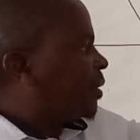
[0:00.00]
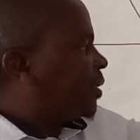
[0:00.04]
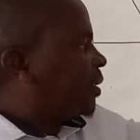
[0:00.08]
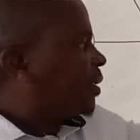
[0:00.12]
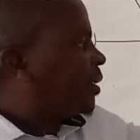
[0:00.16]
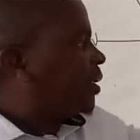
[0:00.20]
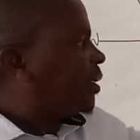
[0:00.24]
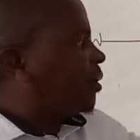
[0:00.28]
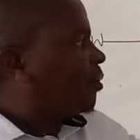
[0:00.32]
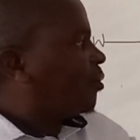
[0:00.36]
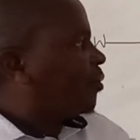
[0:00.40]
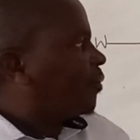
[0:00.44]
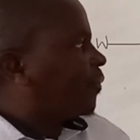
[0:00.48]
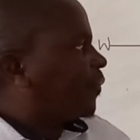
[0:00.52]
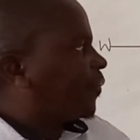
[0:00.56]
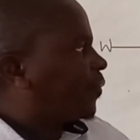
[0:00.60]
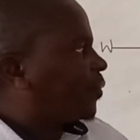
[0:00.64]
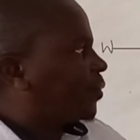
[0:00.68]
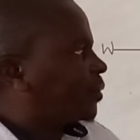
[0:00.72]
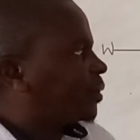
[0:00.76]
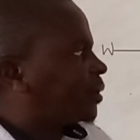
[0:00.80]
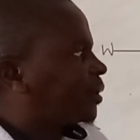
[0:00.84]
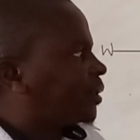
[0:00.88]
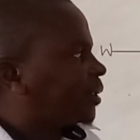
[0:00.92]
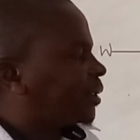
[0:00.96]
here we've
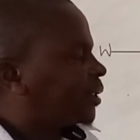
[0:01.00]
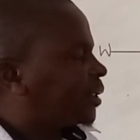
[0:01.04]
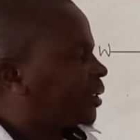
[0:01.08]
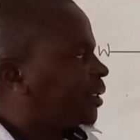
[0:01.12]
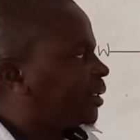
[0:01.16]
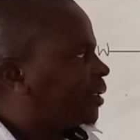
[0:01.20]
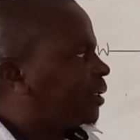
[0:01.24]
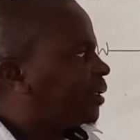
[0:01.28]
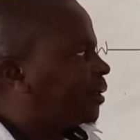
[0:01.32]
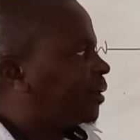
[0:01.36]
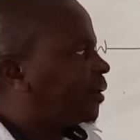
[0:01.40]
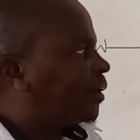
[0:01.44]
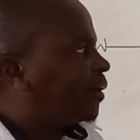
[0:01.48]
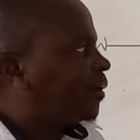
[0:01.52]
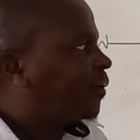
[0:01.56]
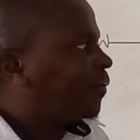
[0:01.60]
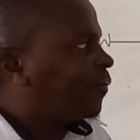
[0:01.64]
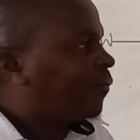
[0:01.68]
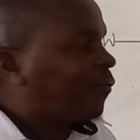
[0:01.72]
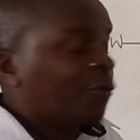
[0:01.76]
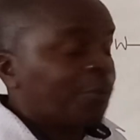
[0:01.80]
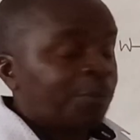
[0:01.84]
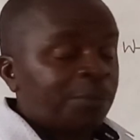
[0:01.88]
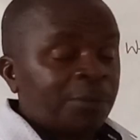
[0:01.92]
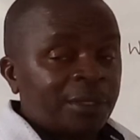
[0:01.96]
got 3,
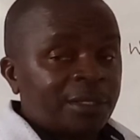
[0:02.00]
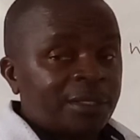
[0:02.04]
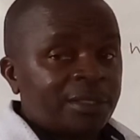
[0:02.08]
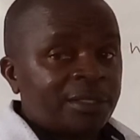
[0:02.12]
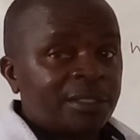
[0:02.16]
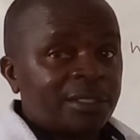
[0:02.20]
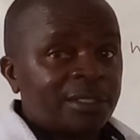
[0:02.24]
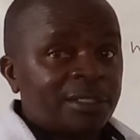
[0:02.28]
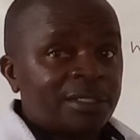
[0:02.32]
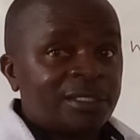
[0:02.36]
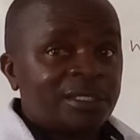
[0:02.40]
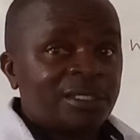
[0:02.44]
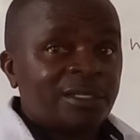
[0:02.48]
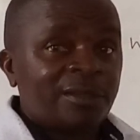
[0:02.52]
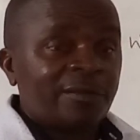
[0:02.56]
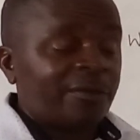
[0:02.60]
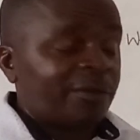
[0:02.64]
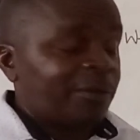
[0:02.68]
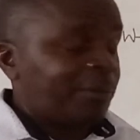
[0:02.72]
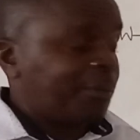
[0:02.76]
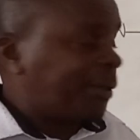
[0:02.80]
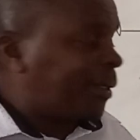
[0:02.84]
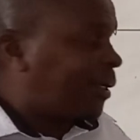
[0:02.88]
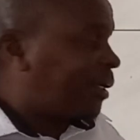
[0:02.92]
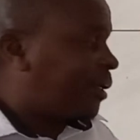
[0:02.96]
4 plus 3 is
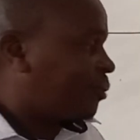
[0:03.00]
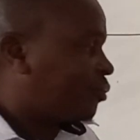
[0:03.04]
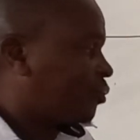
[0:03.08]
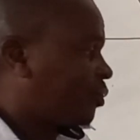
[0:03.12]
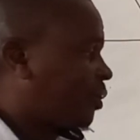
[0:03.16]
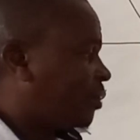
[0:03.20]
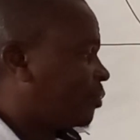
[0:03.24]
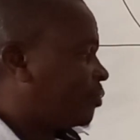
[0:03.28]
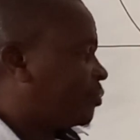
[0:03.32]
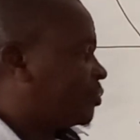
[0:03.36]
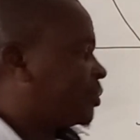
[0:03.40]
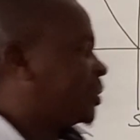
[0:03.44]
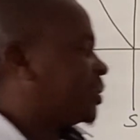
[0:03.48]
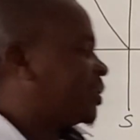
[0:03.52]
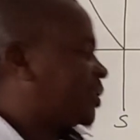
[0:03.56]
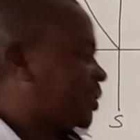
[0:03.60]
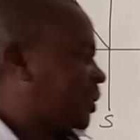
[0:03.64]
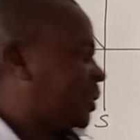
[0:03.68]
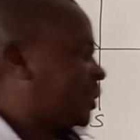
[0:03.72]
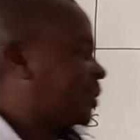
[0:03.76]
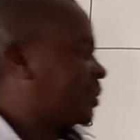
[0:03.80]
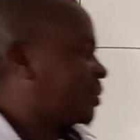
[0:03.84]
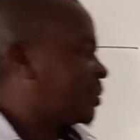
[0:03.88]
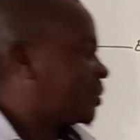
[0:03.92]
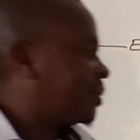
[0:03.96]
7 minus 1, which is
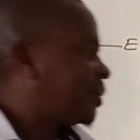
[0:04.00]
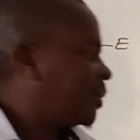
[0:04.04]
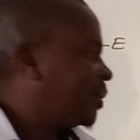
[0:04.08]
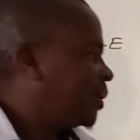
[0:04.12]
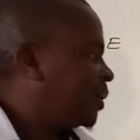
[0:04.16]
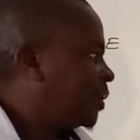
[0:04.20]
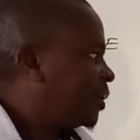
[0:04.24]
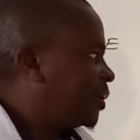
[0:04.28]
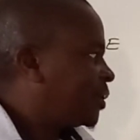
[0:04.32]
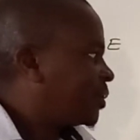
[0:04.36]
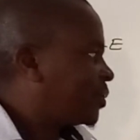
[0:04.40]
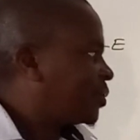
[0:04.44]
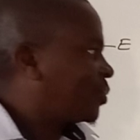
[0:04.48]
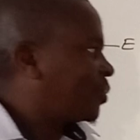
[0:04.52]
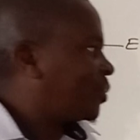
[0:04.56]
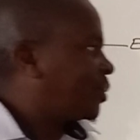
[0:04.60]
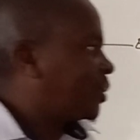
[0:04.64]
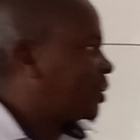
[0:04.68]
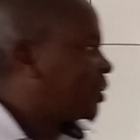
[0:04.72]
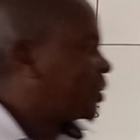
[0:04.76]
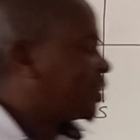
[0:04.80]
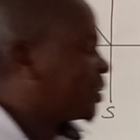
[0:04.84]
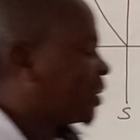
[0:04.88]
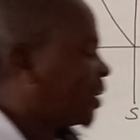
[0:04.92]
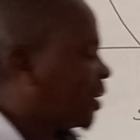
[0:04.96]
6. So
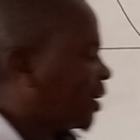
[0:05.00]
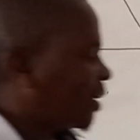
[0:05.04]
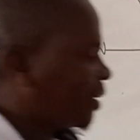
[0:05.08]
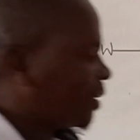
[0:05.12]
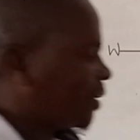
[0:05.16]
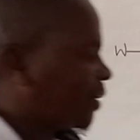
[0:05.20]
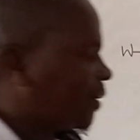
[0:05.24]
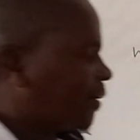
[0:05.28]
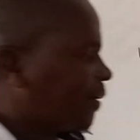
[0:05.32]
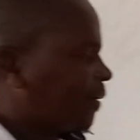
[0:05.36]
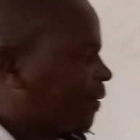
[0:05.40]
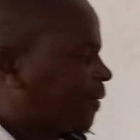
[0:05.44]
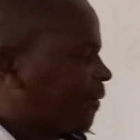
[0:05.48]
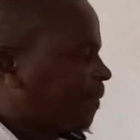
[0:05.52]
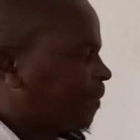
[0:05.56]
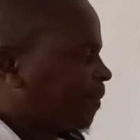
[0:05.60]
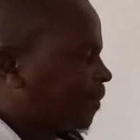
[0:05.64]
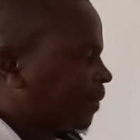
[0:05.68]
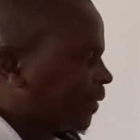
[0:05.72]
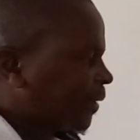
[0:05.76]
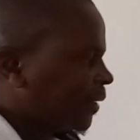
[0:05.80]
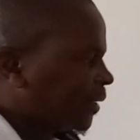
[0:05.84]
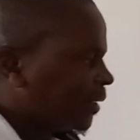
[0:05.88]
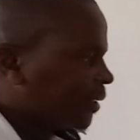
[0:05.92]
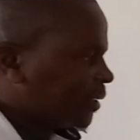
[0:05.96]
these are the
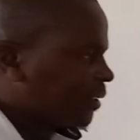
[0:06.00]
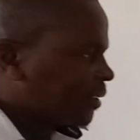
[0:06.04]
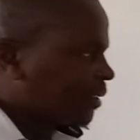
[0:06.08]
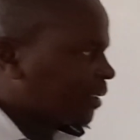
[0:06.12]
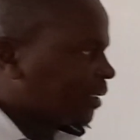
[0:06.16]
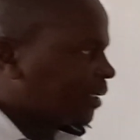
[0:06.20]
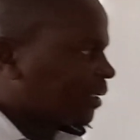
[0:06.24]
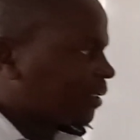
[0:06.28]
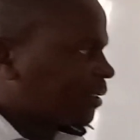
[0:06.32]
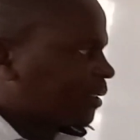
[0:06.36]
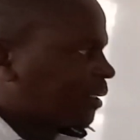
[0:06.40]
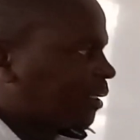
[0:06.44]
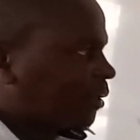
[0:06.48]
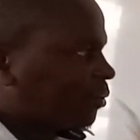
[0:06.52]
cells